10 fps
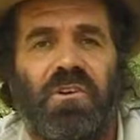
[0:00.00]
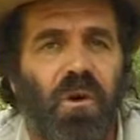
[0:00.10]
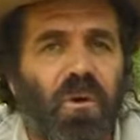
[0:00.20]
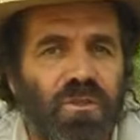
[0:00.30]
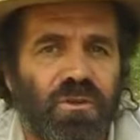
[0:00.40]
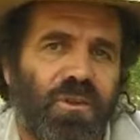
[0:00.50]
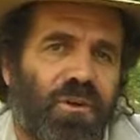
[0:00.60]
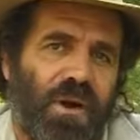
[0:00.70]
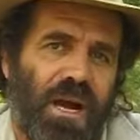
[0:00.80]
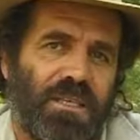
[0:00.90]
crawls through the
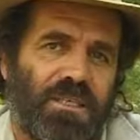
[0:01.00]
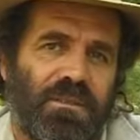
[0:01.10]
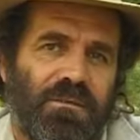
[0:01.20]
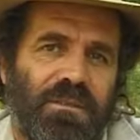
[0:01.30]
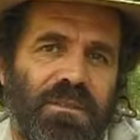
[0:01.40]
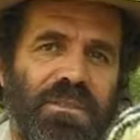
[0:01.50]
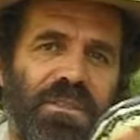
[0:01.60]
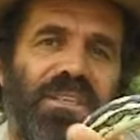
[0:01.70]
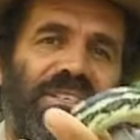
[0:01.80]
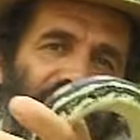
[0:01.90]
grass,
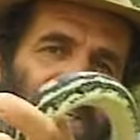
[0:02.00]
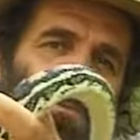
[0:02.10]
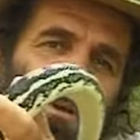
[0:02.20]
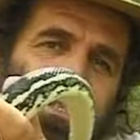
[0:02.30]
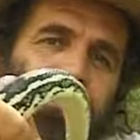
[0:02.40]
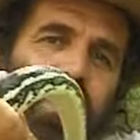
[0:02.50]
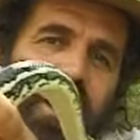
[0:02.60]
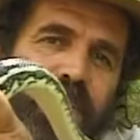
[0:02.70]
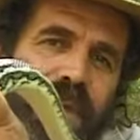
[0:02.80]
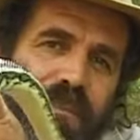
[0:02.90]
and it just wants to bite
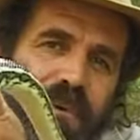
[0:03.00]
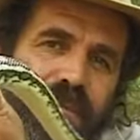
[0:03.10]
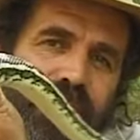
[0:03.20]
people.